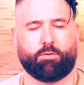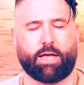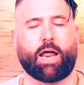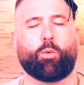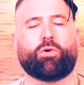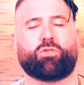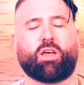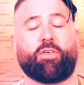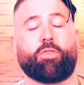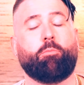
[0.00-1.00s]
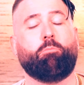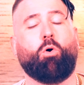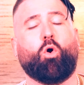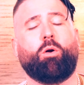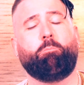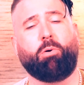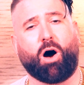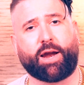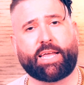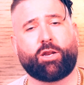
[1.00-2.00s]
And I will say that the more
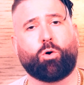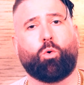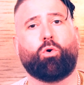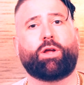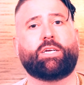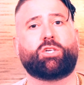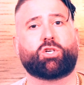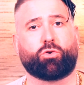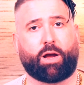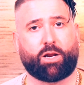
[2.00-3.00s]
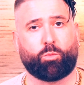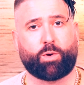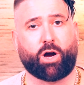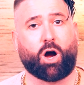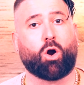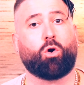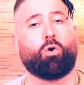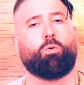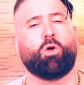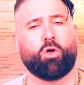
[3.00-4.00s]
embodied or integrated we are,
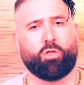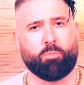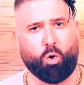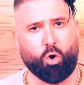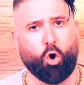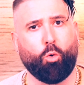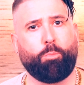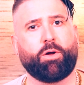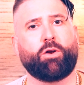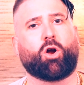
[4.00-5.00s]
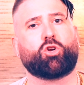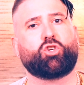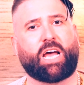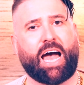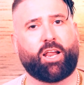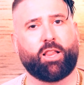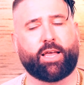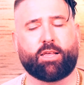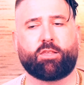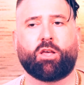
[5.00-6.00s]
or the more open our channel
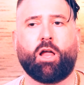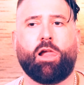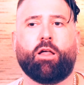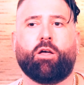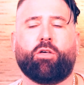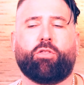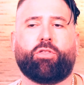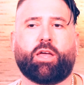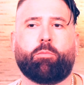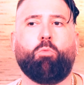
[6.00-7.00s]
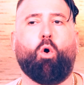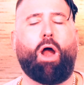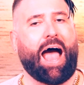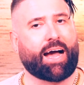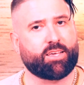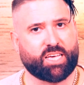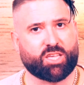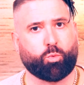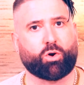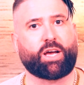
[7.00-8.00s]
is, the more
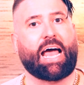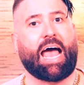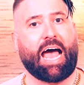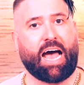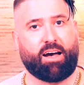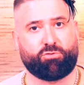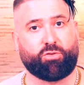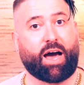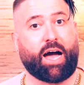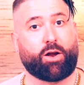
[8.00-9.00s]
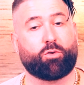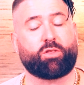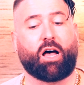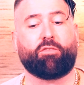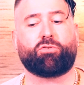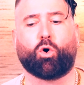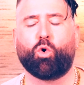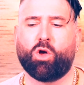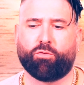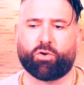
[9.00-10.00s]
access we're going to have to the higher self.
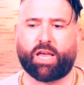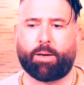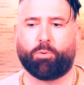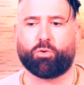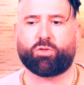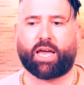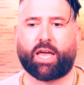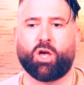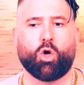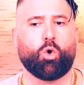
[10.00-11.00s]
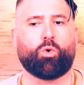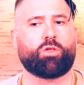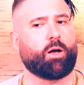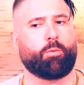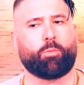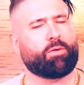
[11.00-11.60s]
So, for example, say we're someone, we